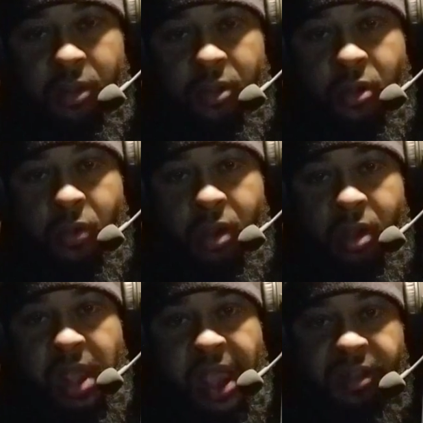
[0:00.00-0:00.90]

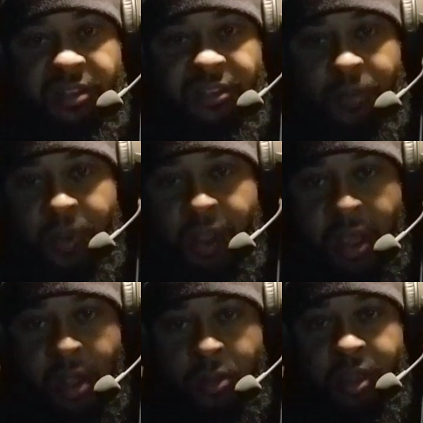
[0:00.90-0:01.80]
how to
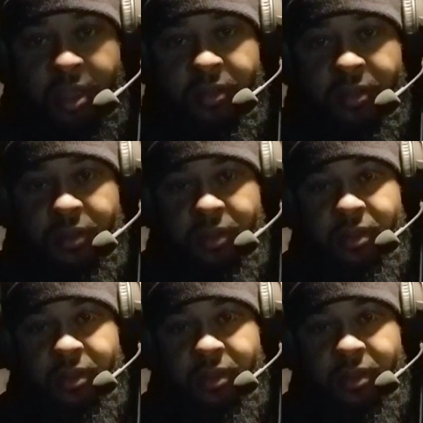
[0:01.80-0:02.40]
spell and